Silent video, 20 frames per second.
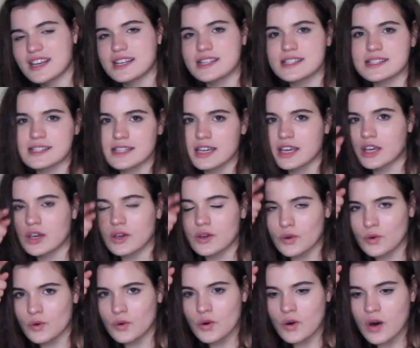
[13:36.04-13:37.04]
see
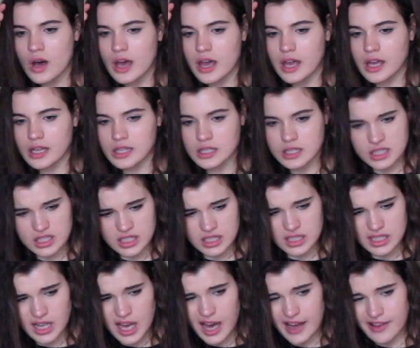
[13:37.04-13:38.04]
you
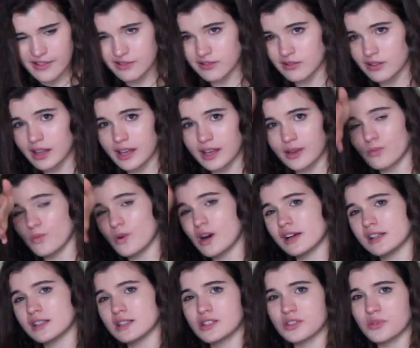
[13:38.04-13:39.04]
in I don't know like
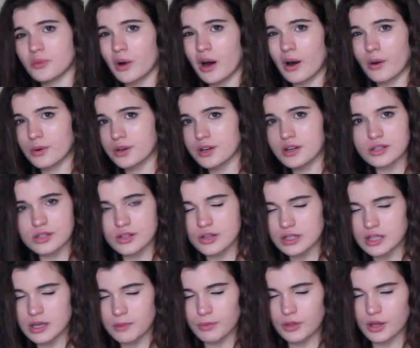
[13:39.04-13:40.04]
one two hours or
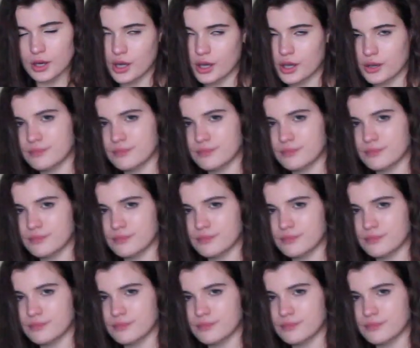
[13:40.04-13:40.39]
something